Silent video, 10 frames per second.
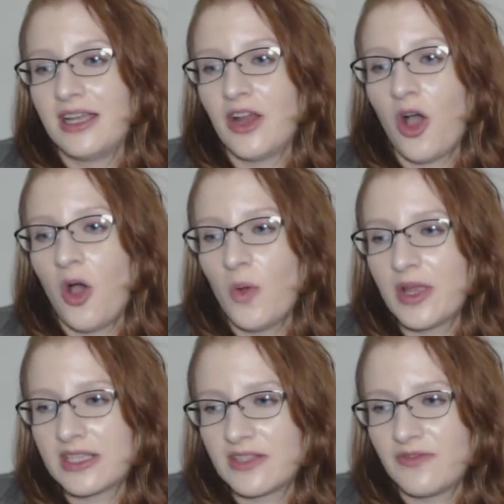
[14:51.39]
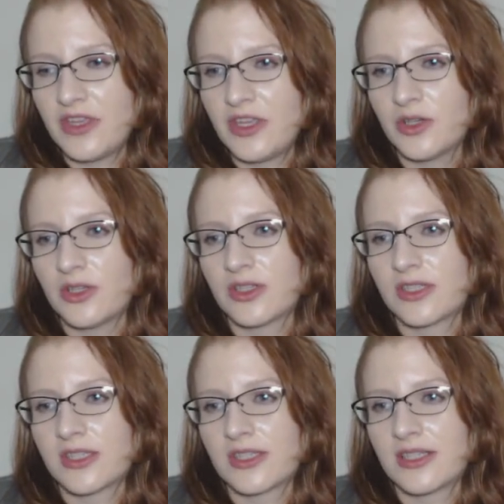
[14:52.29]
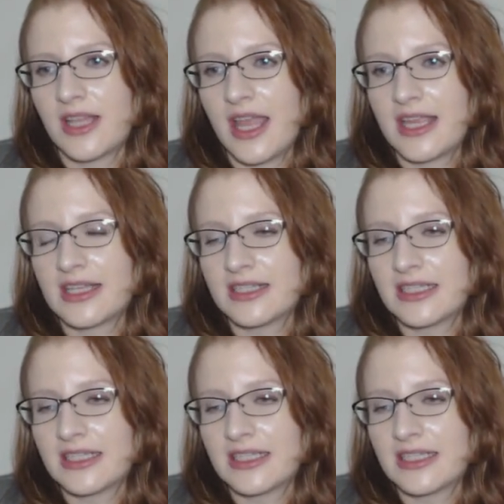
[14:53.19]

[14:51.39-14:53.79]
it always feels like